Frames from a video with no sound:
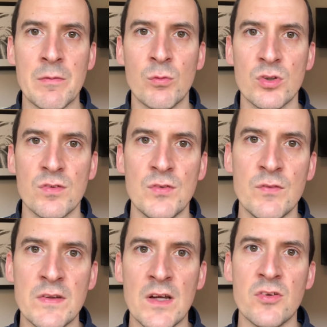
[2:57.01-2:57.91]
I've watched a few
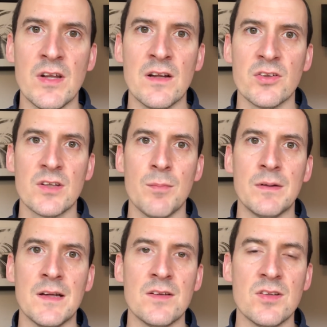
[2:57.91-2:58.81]
videos in the last couple of
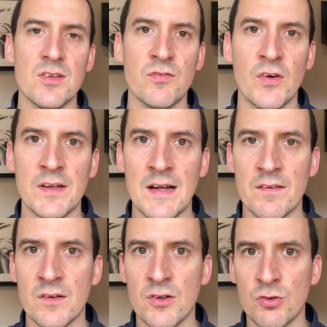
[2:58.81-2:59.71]
days since finding out
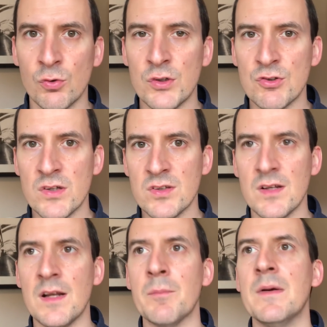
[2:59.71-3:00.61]
that Arsenal are interested
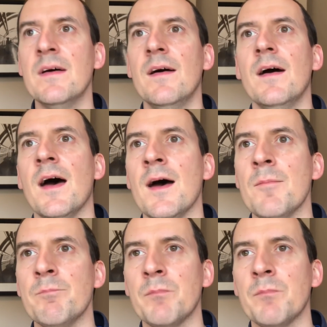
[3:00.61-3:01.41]
in him.